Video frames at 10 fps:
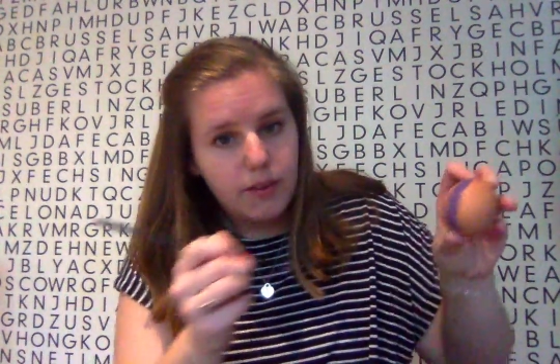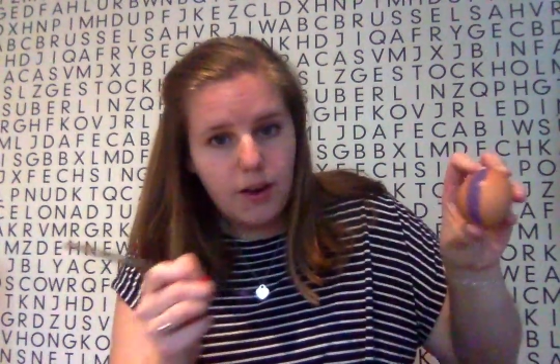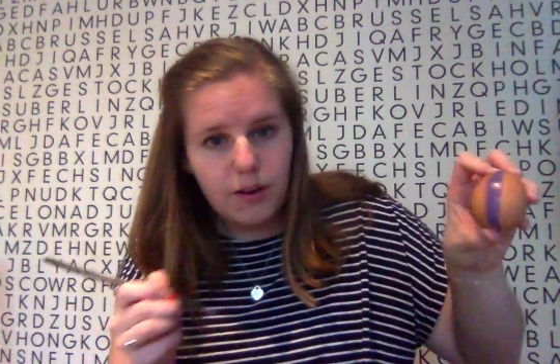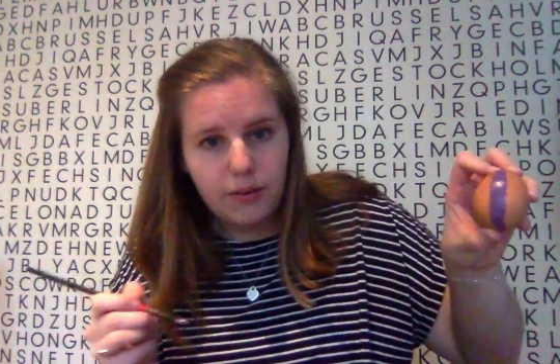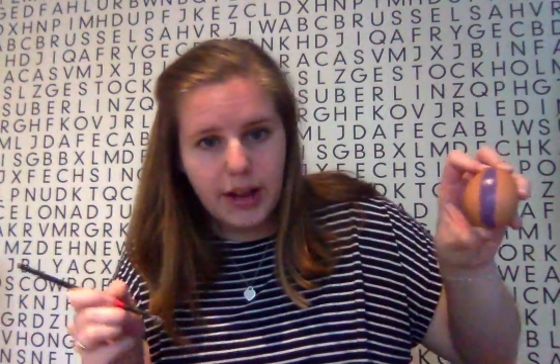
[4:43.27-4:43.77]

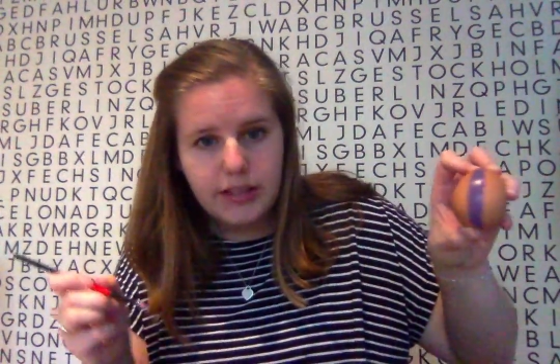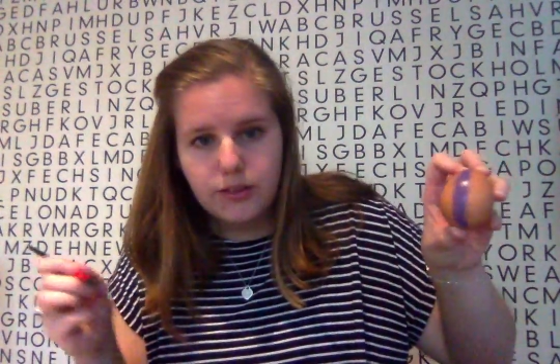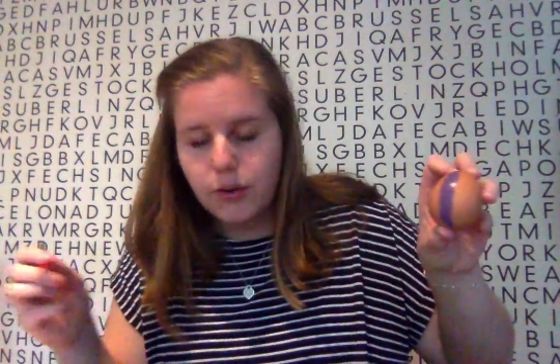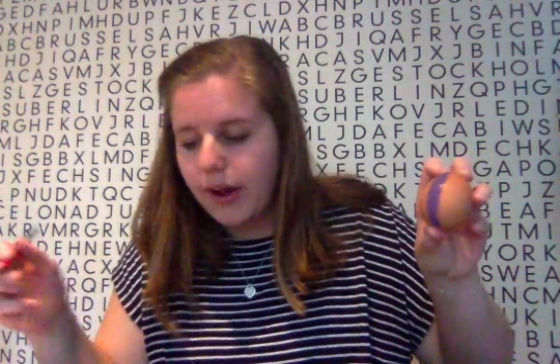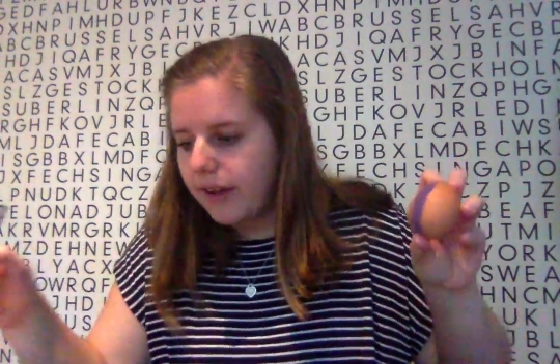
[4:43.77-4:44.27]
All right,
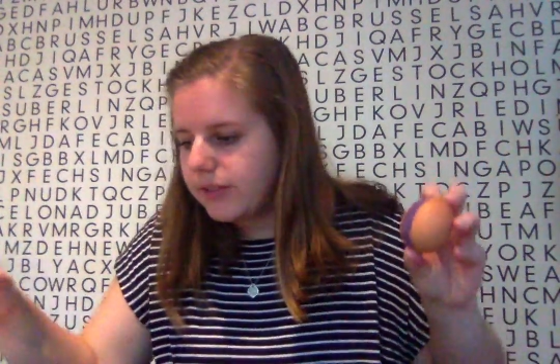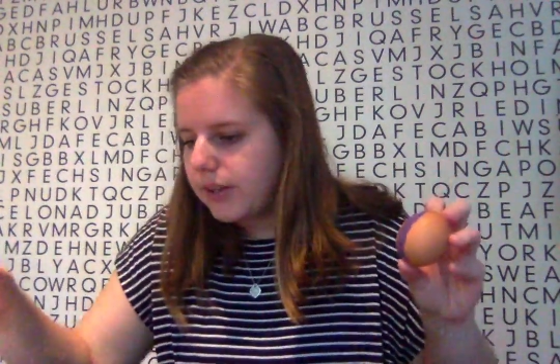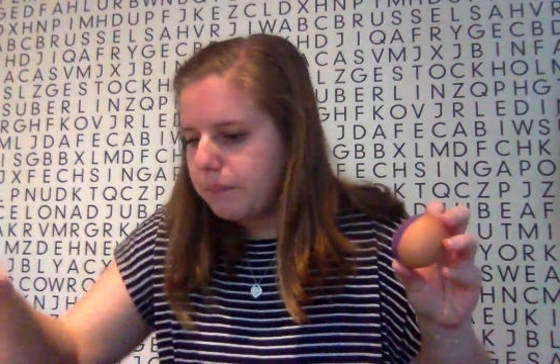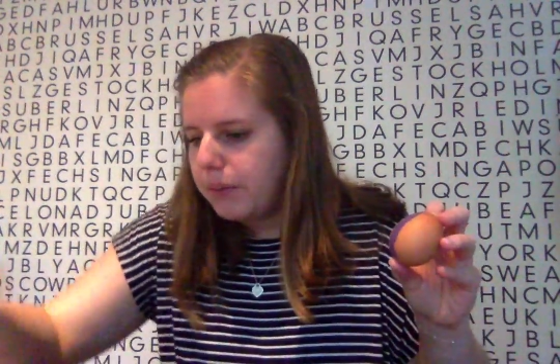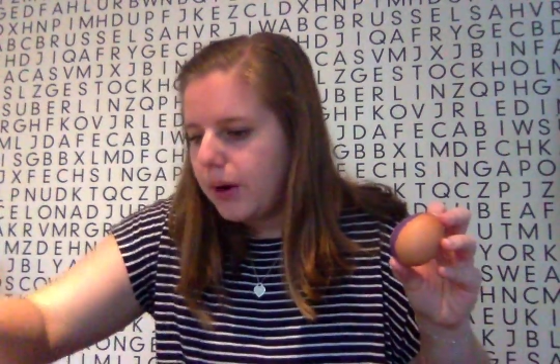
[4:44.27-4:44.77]
so I have
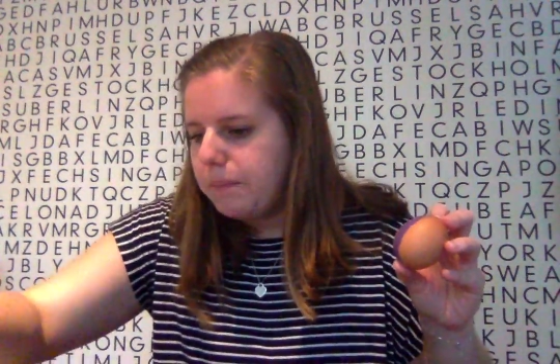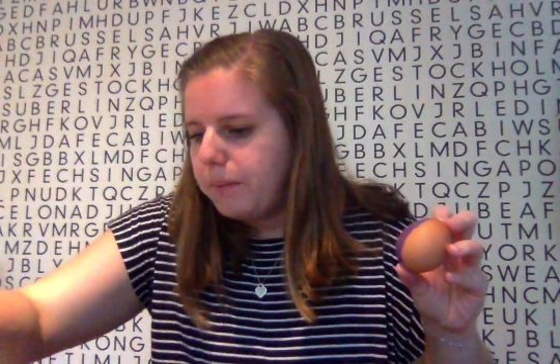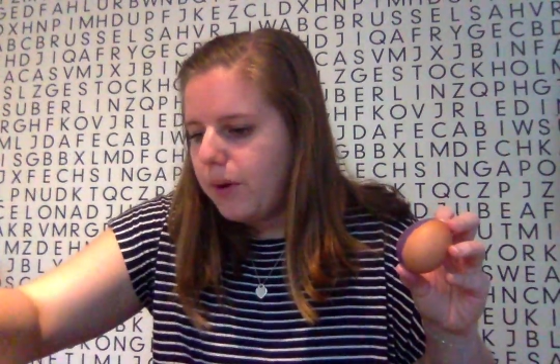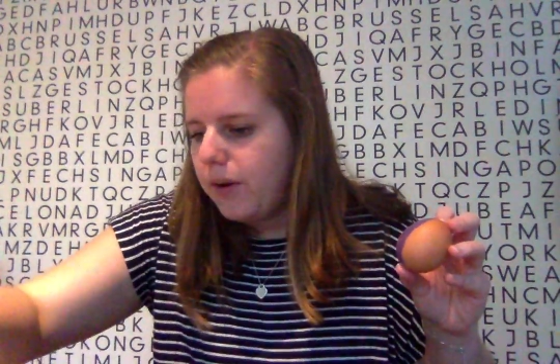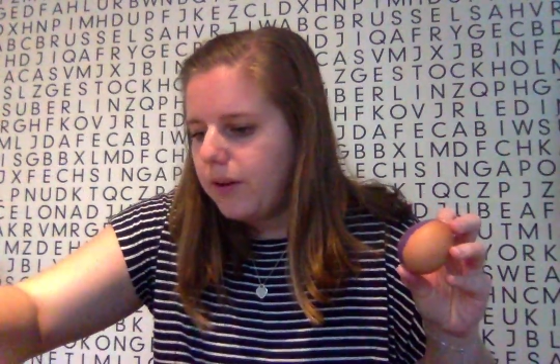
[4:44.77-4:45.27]
some
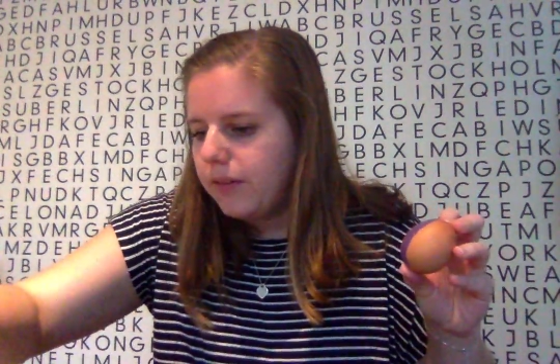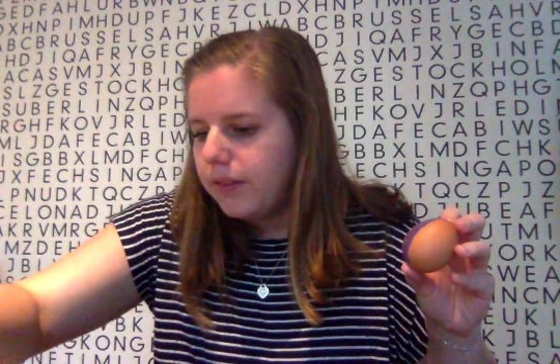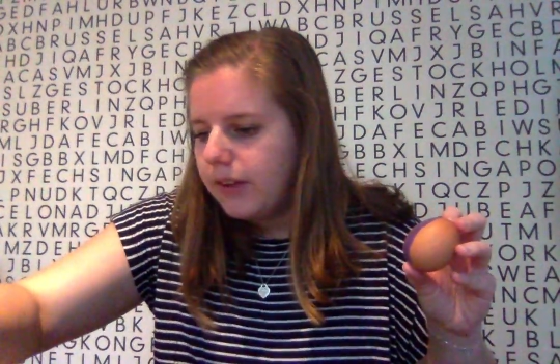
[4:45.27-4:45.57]
purple.